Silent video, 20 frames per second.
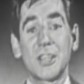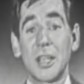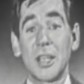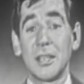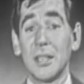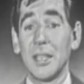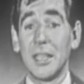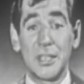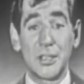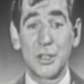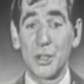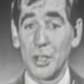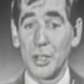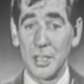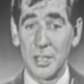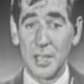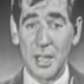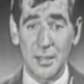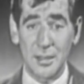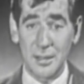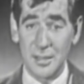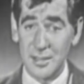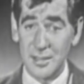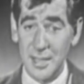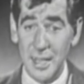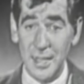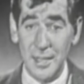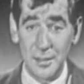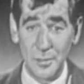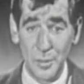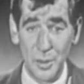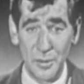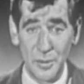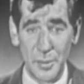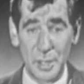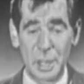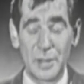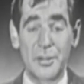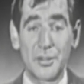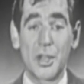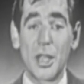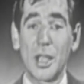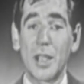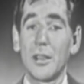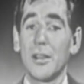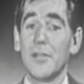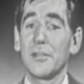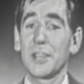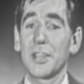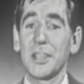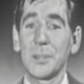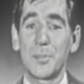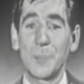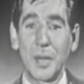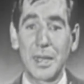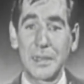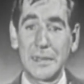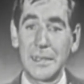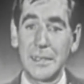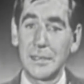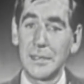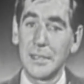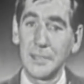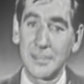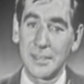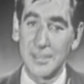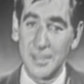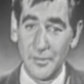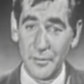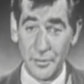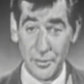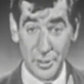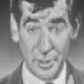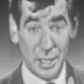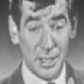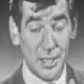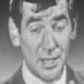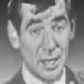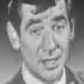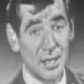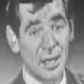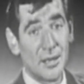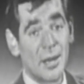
suddenly to conduct the second movement of Tchaikovsky's Pathetique Symphony,